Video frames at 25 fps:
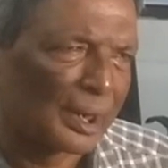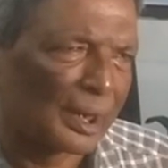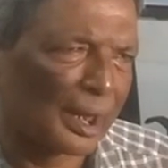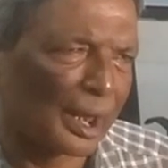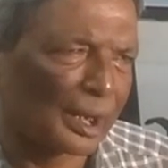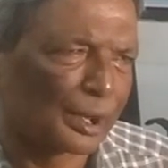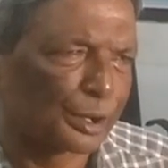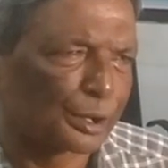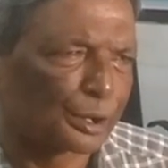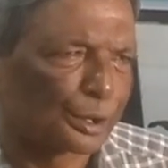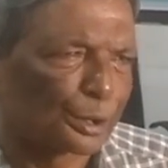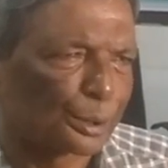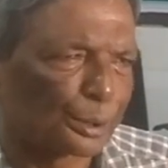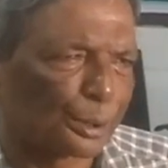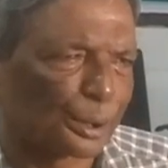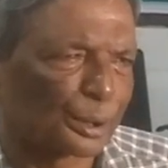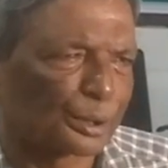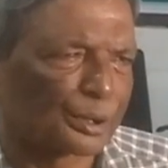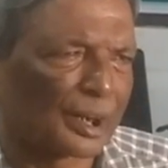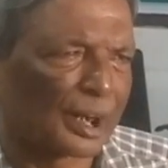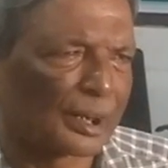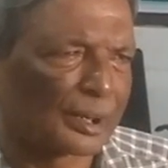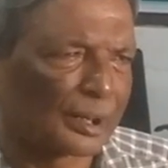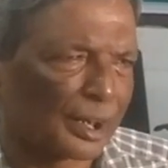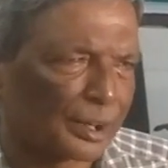and
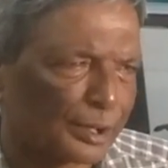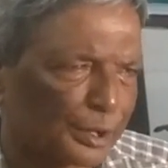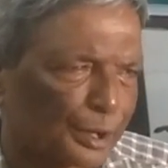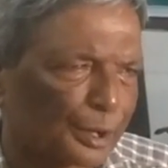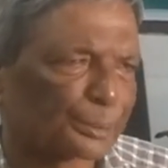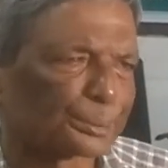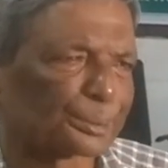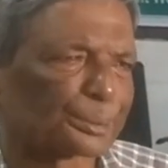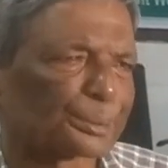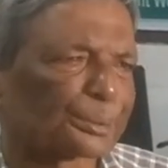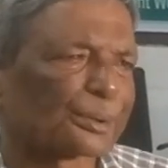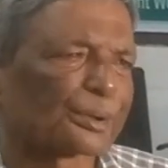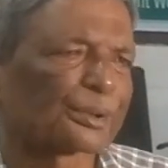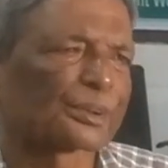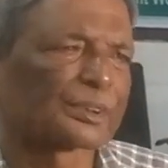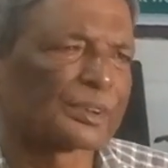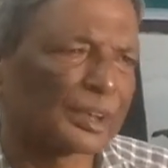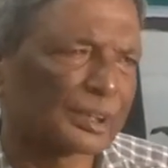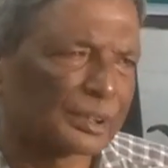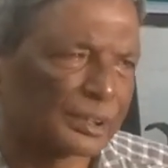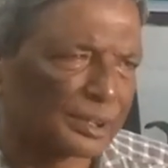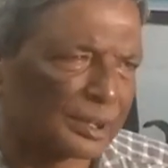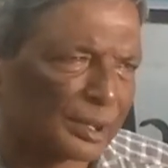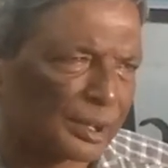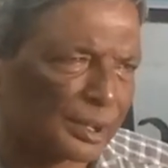organizing
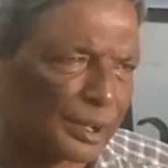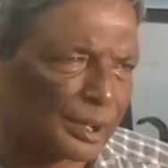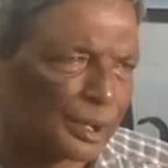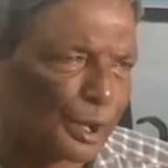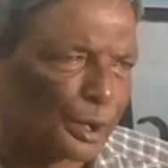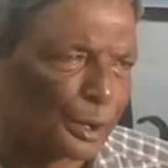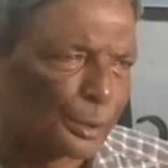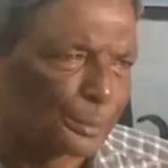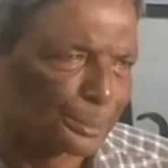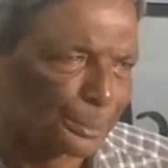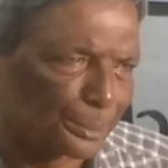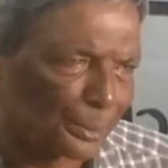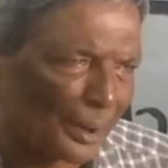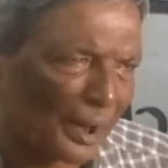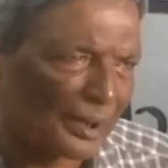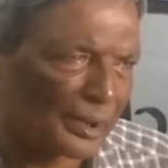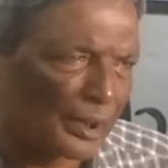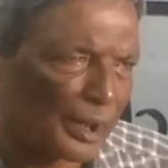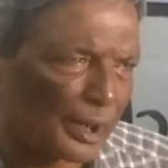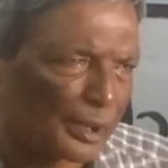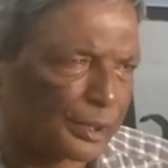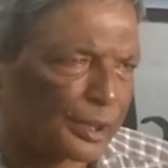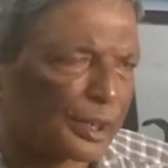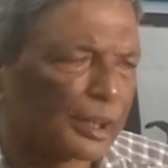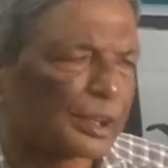process in
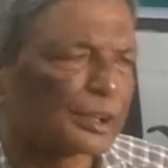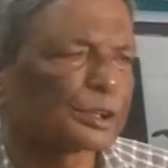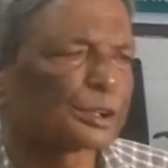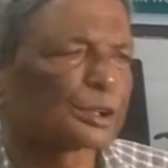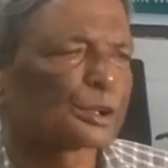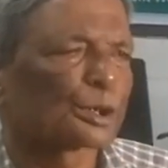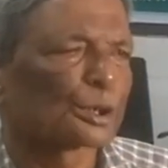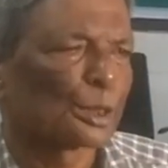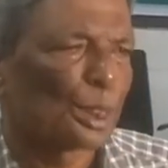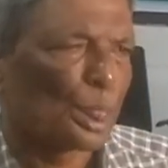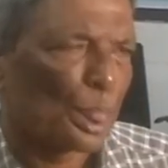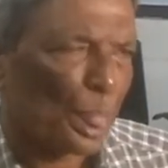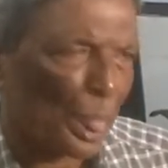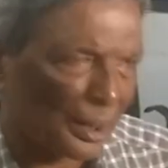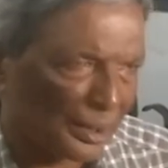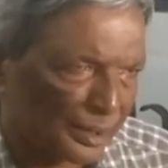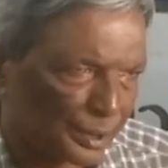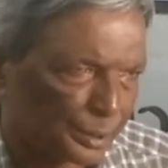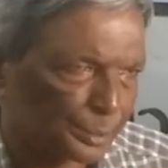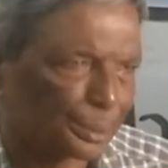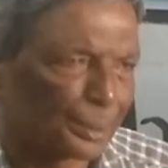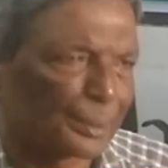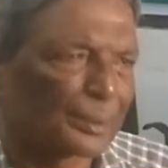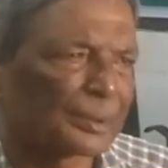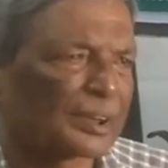Bangladesh,
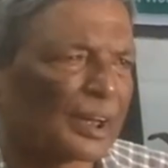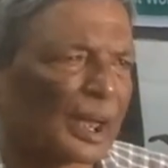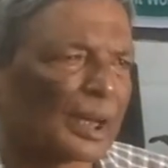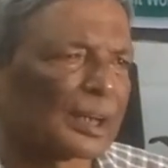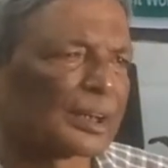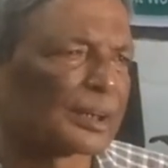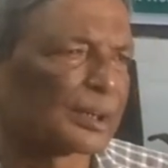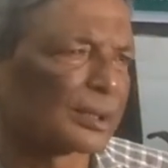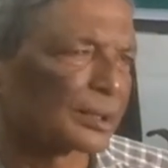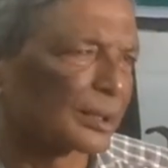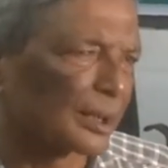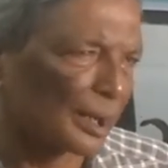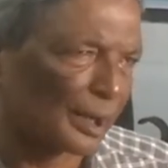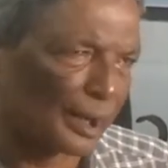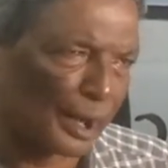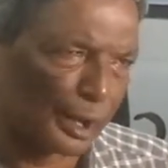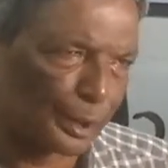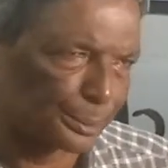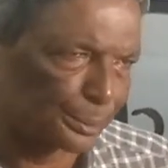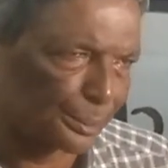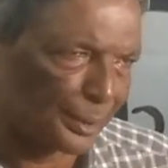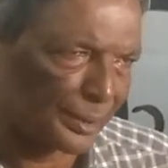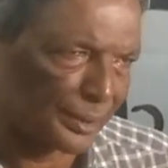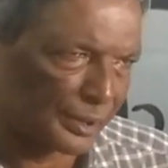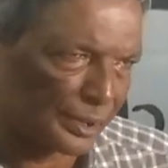especially in the
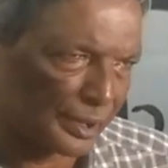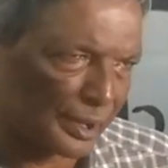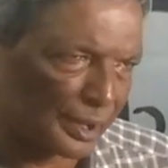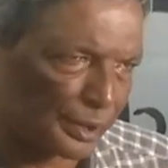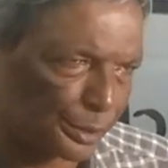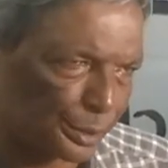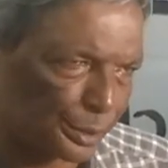government sector.